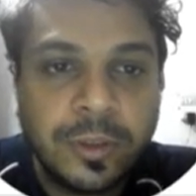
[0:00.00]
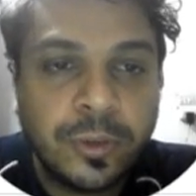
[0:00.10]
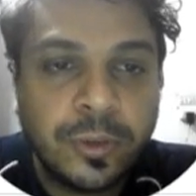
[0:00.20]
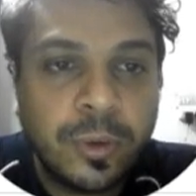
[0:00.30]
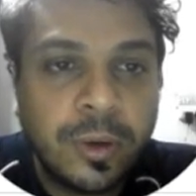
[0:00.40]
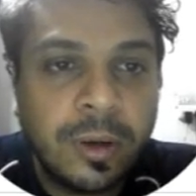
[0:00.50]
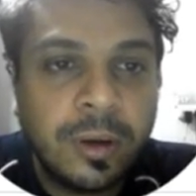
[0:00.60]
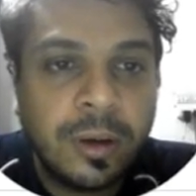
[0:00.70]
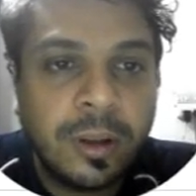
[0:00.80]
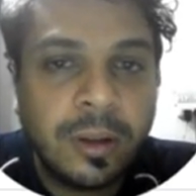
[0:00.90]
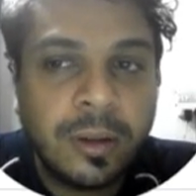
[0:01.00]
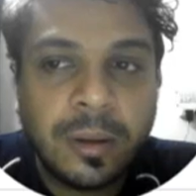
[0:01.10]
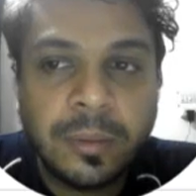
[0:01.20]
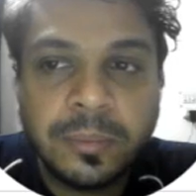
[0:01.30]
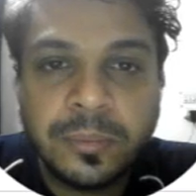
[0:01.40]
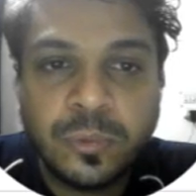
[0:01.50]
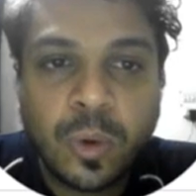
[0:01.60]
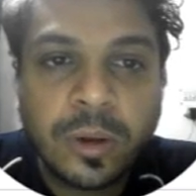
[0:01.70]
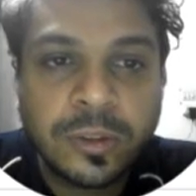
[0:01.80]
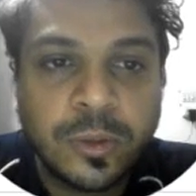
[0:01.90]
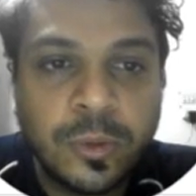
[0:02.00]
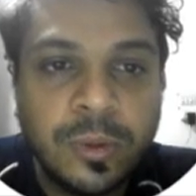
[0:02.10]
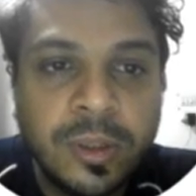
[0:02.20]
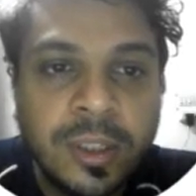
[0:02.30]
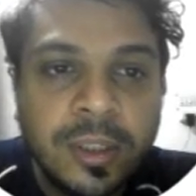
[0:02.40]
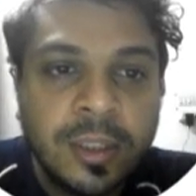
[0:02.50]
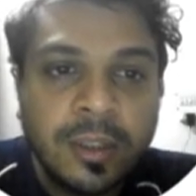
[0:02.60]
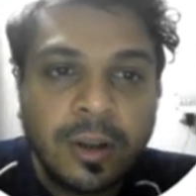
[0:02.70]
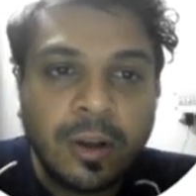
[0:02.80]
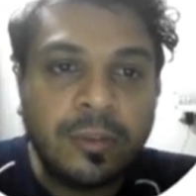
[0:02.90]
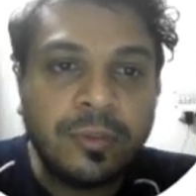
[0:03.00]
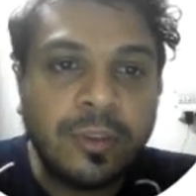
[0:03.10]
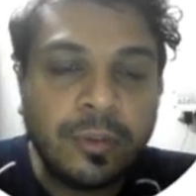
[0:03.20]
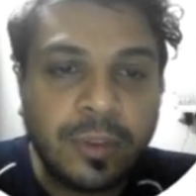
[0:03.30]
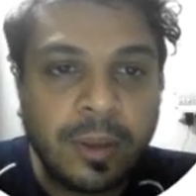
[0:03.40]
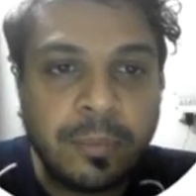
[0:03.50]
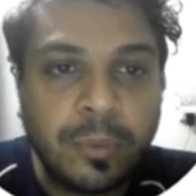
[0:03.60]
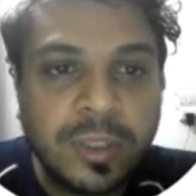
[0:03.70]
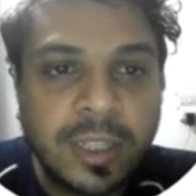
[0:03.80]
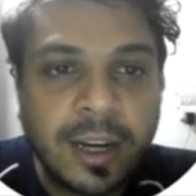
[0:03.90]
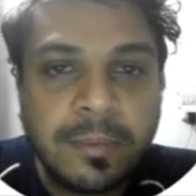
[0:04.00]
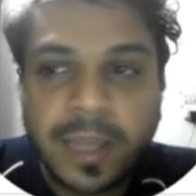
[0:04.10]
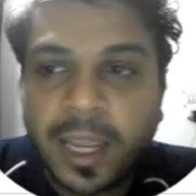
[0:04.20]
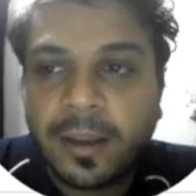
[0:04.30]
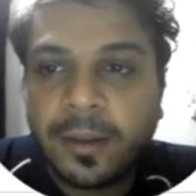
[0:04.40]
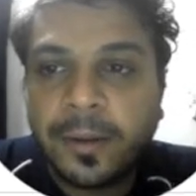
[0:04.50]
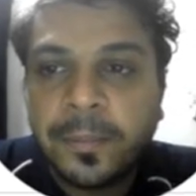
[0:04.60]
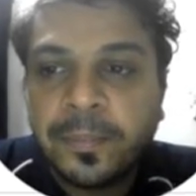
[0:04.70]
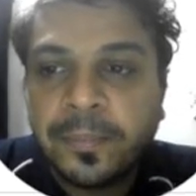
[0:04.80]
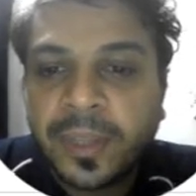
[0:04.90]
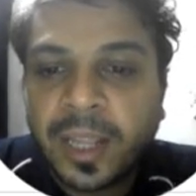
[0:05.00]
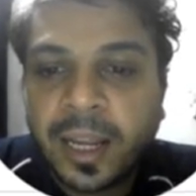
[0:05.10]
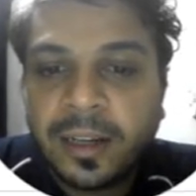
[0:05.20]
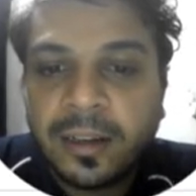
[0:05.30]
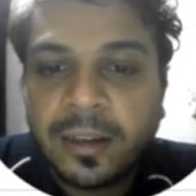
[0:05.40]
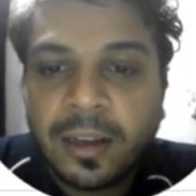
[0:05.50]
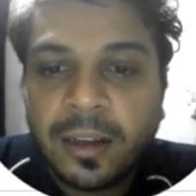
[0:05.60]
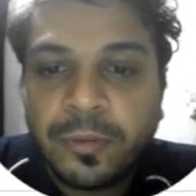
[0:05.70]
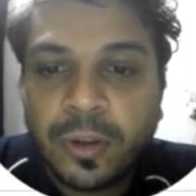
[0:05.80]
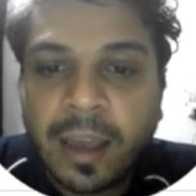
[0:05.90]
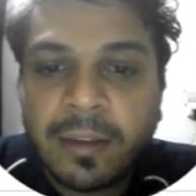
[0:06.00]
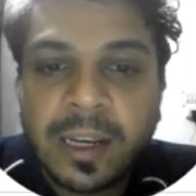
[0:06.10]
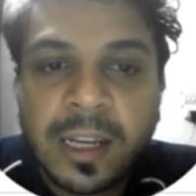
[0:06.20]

tutorial walkthrough of the approach that I'm taking. And if you have